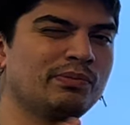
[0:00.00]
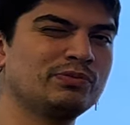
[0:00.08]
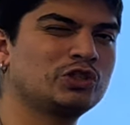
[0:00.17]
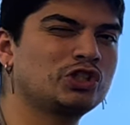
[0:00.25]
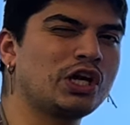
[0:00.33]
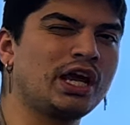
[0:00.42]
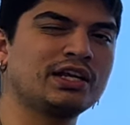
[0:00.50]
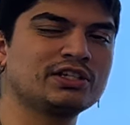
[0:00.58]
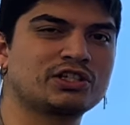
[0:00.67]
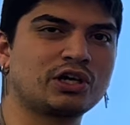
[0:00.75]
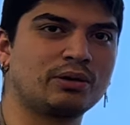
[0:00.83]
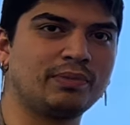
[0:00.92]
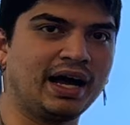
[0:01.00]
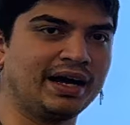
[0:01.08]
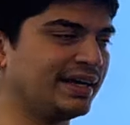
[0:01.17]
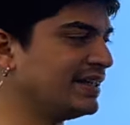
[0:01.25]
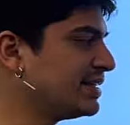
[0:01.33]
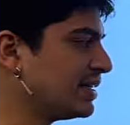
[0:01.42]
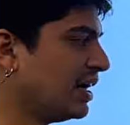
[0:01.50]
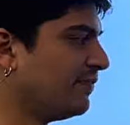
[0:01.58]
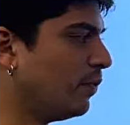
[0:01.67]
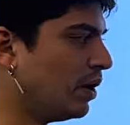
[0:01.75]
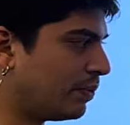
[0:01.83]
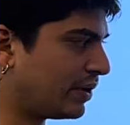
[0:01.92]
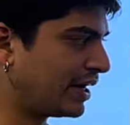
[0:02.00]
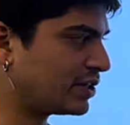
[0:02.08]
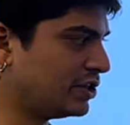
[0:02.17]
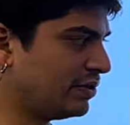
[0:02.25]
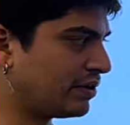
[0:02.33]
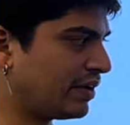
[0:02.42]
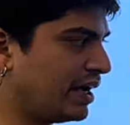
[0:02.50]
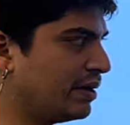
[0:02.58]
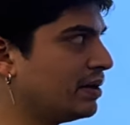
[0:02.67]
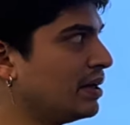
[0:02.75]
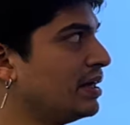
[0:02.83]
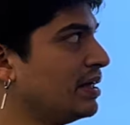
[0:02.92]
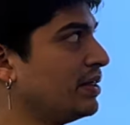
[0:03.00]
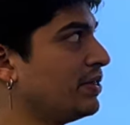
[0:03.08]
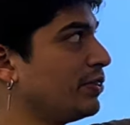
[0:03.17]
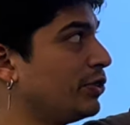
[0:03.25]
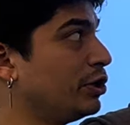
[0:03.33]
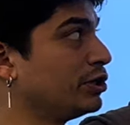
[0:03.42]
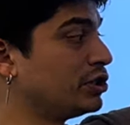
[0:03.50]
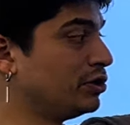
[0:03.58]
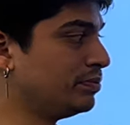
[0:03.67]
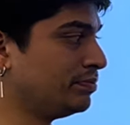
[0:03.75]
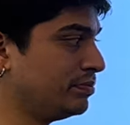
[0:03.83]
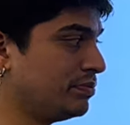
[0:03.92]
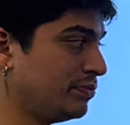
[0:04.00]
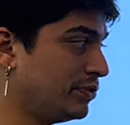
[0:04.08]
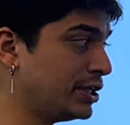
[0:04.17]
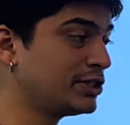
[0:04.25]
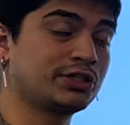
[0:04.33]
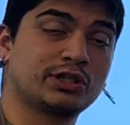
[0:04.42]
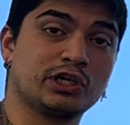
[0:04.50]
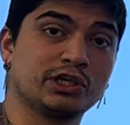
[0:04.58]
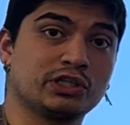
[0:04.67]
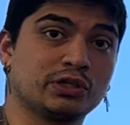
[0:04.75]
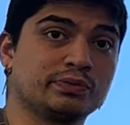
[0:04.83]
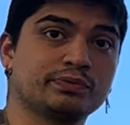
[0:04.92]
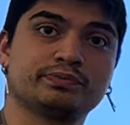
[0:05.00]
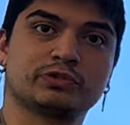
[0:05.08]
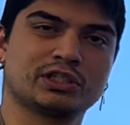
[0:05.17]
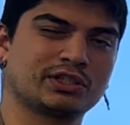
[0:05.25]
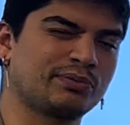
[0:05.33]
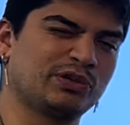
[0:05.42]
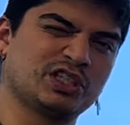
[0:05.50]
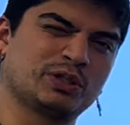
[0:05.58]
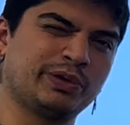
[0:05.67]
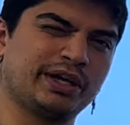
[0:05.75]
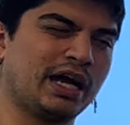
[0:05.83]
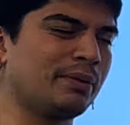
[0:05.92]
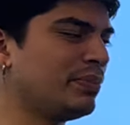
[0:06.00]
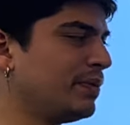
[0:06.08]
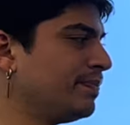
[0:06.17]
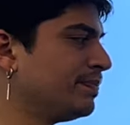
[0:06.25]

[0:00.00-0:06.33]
changed our mind of what we're actually doing, right? 32, this is 32. Just to really split it up.